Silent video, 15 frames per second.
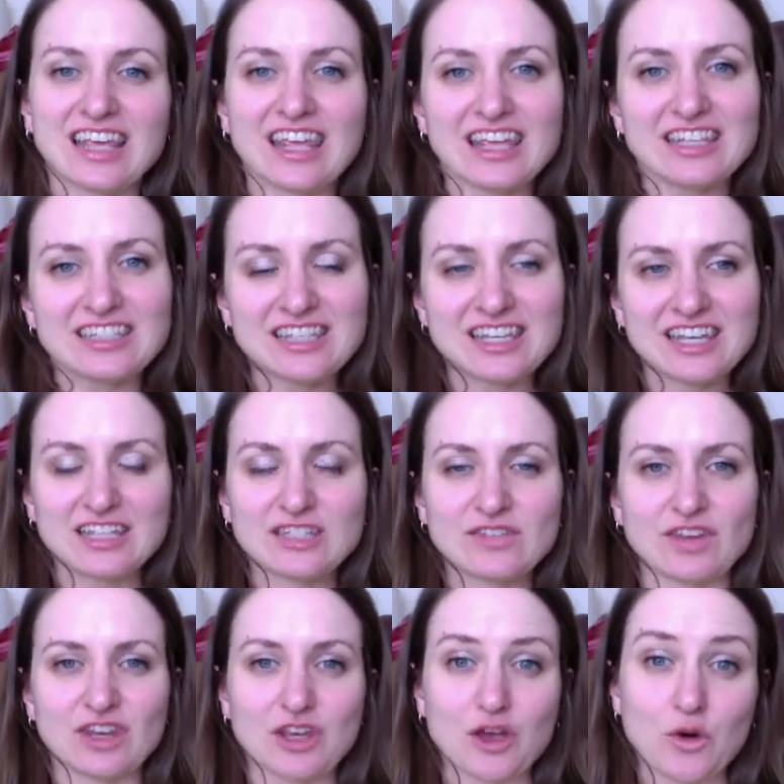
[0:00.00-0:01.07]
In today's
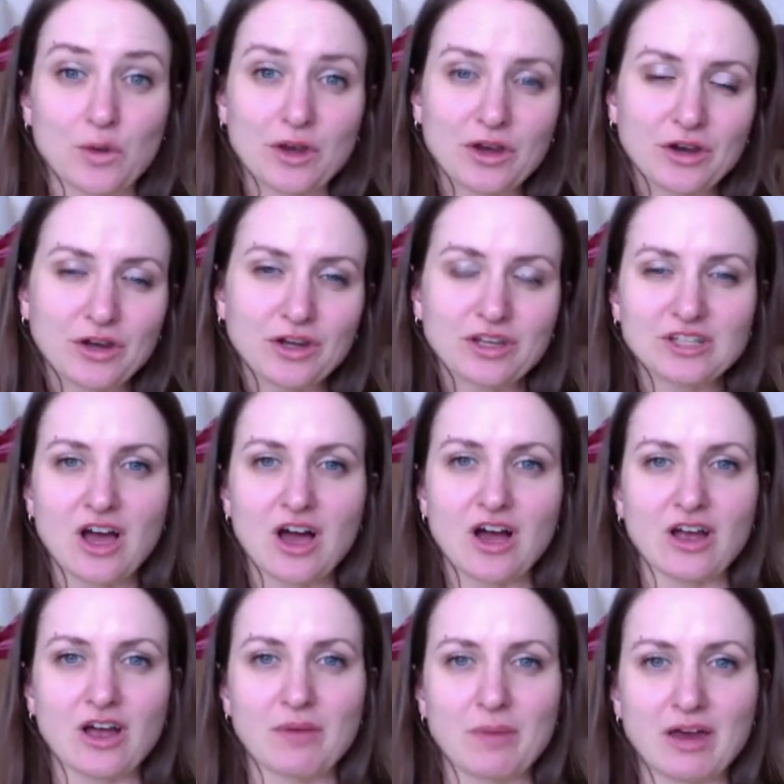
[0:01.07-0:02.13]
video we are going to
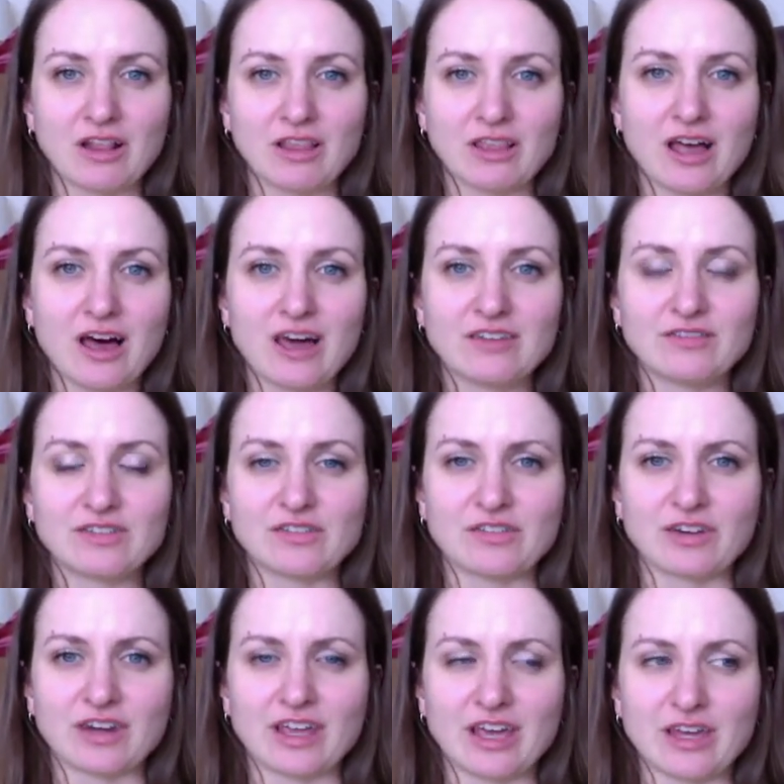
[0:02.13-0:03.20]
talk about a lot of
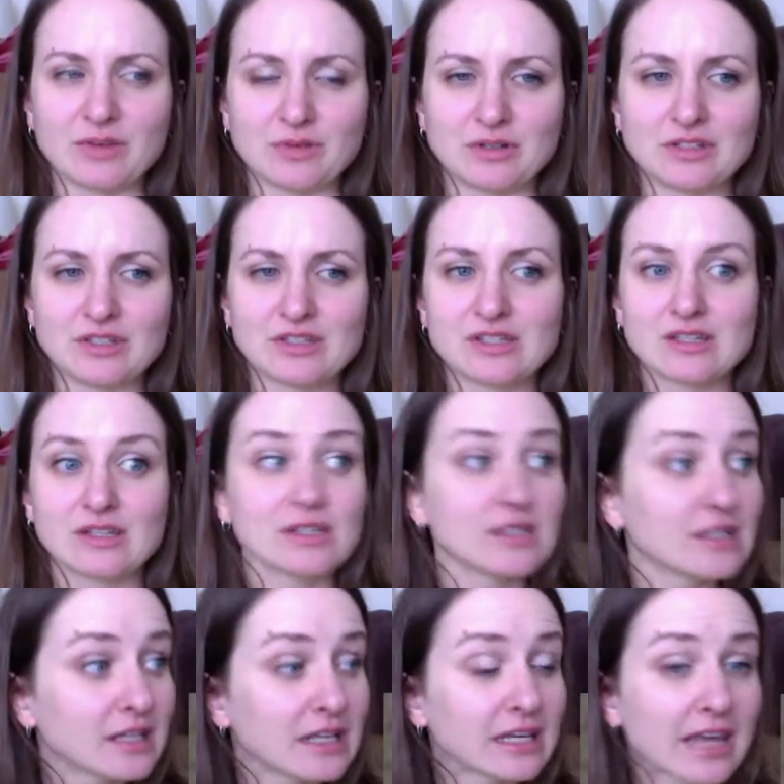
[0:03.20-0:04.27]
different animals.
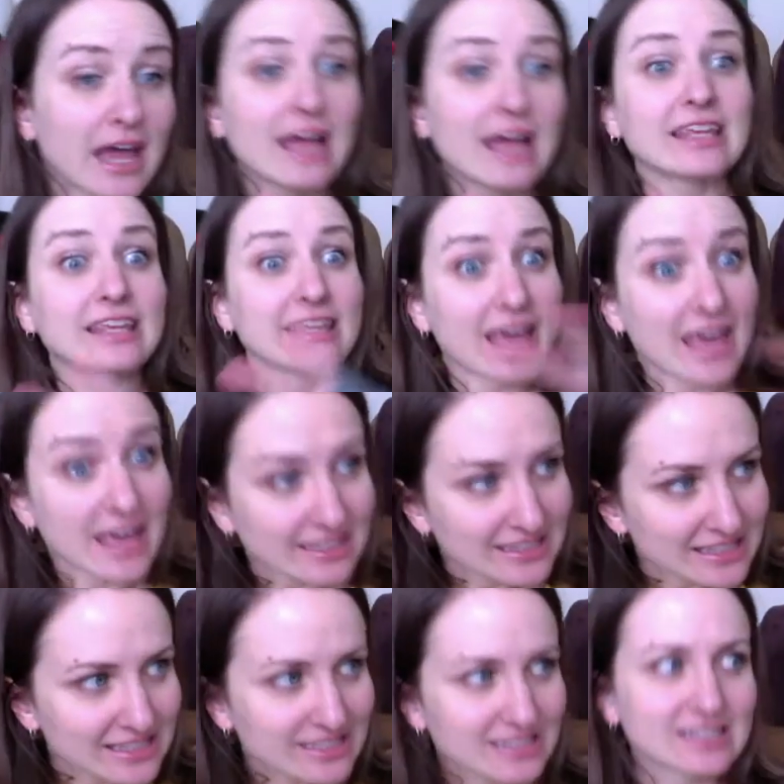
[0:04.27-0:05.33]
Not
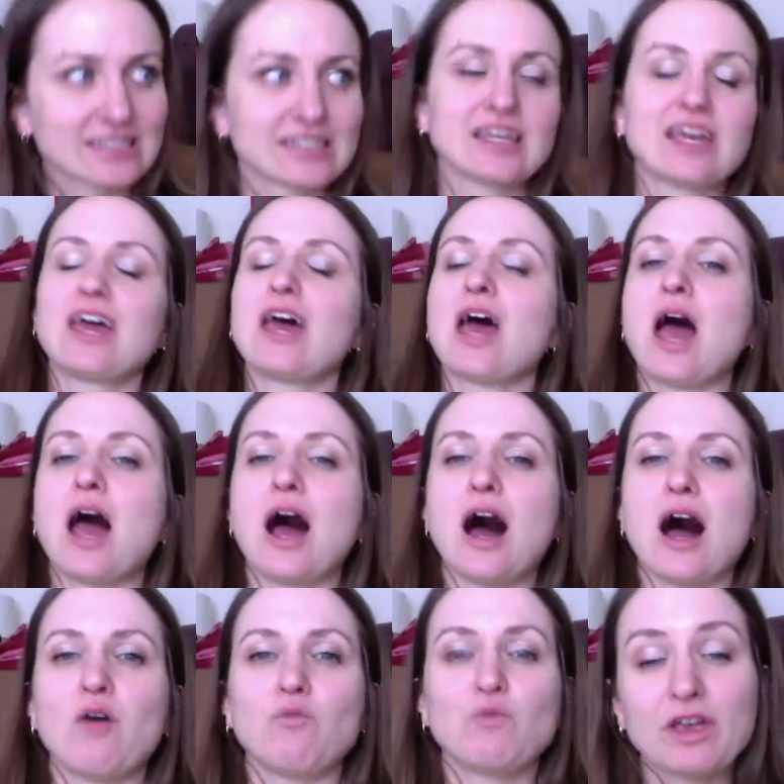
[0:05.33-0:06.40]
yet.
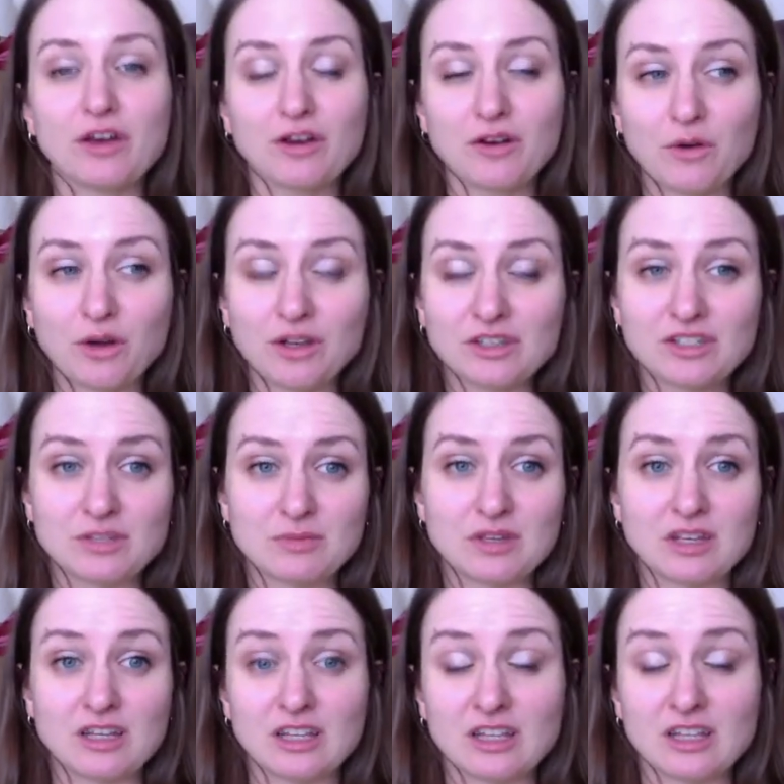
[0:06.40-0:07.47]
We are going to
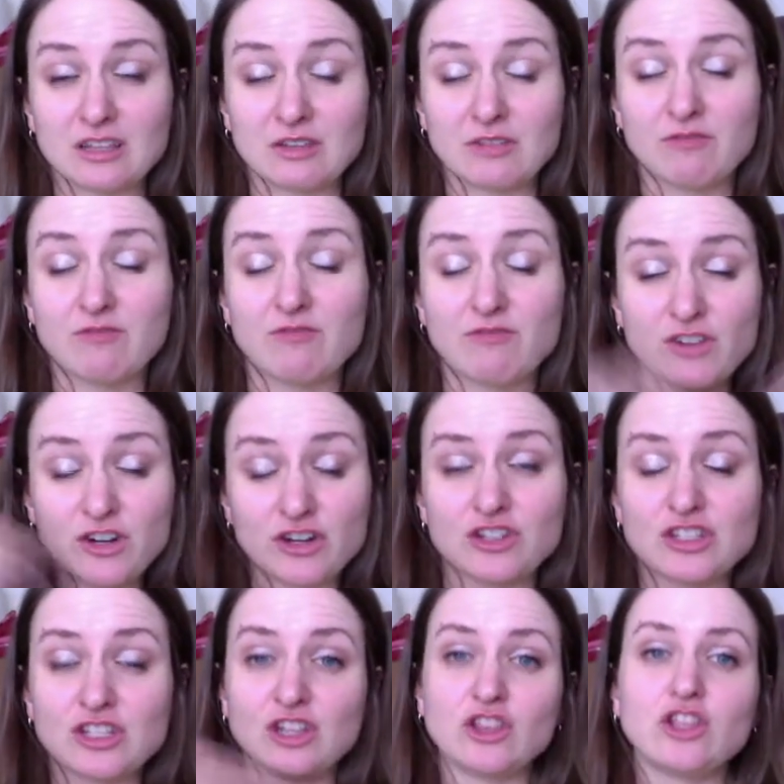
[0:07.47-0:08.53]
be
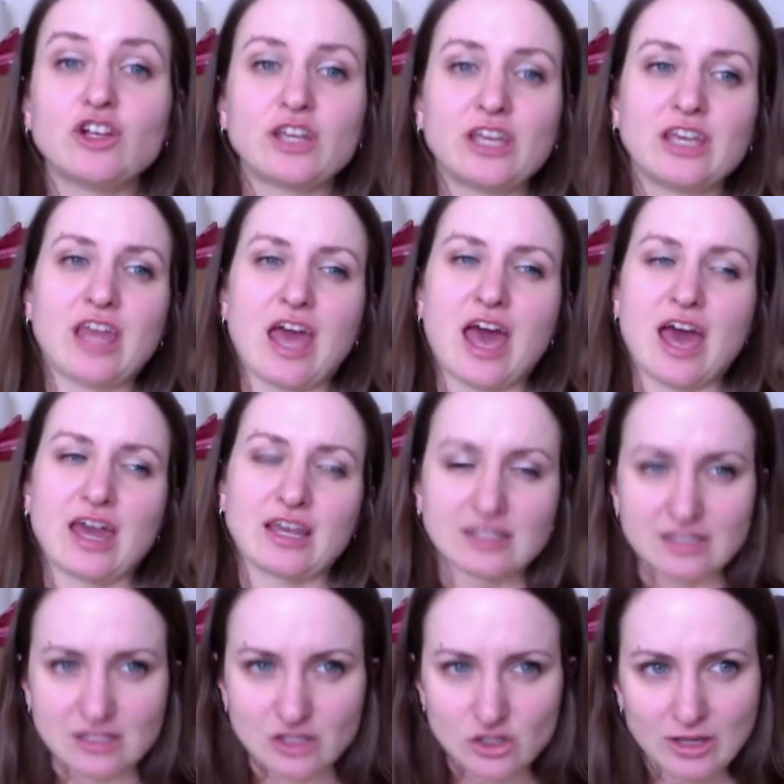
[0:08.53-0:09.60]
first looking at a
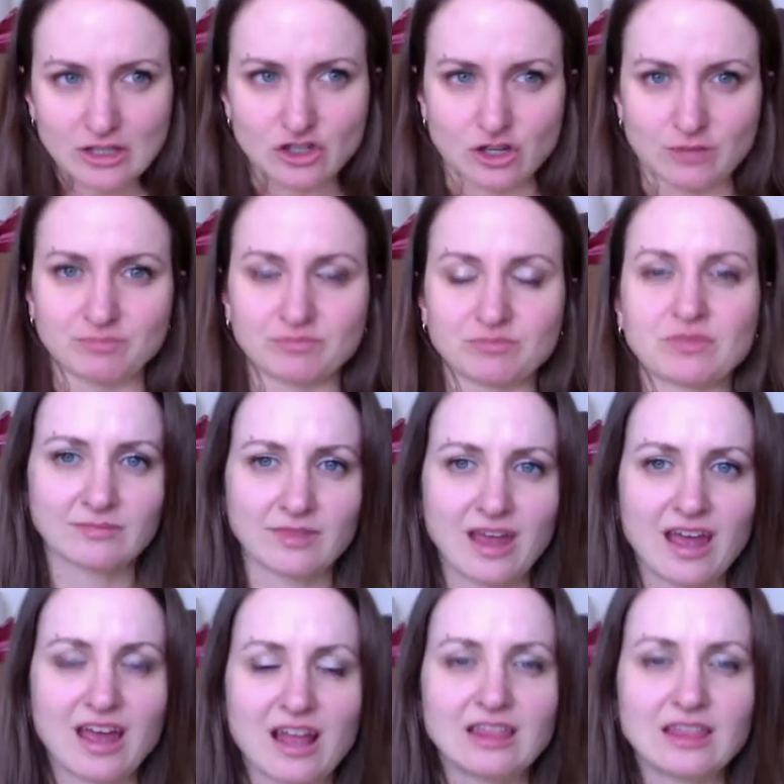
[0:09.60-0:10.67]
situation.
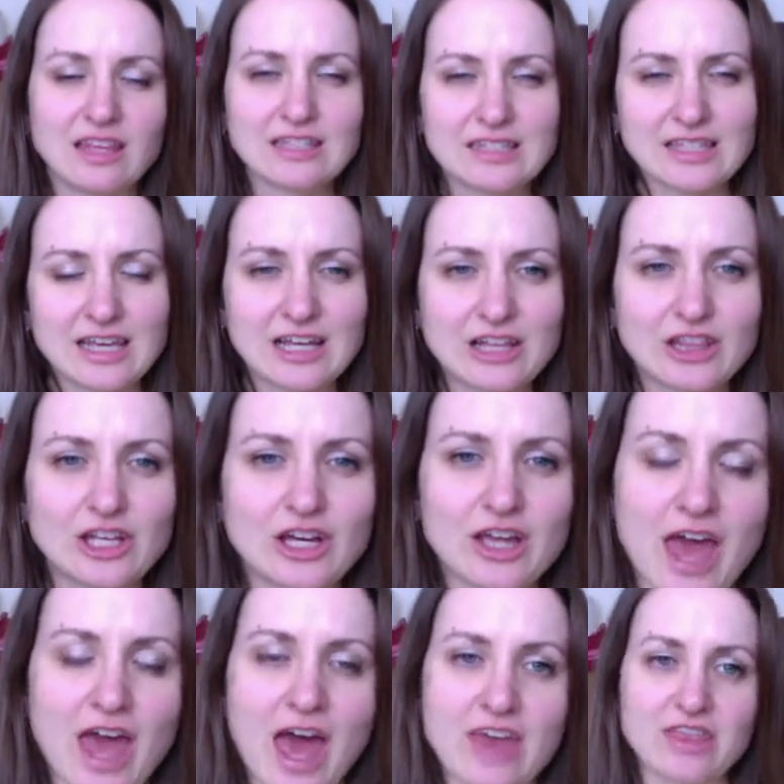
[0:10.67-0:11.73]
Let's take a
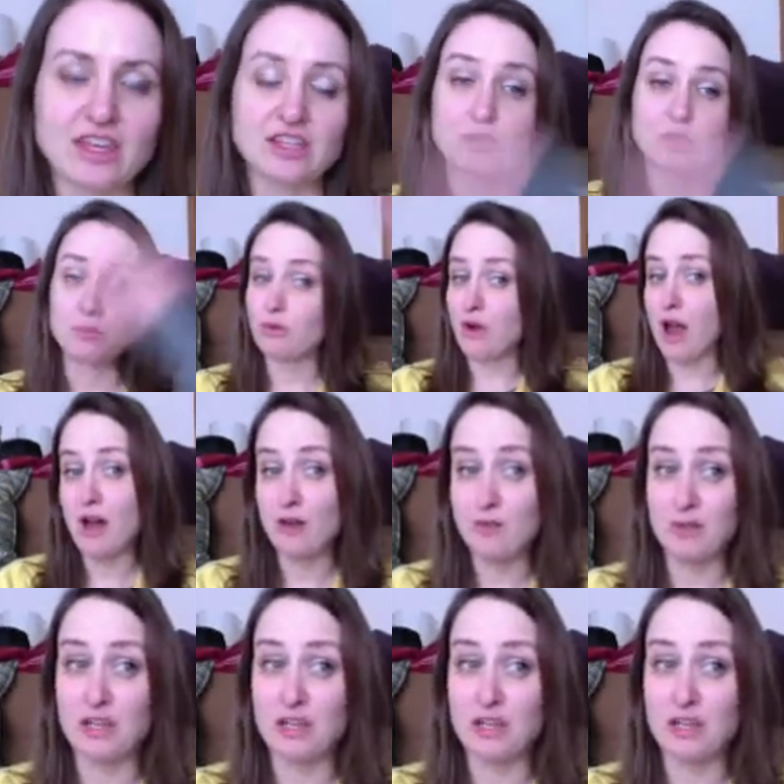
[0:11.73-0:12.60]
look at this brown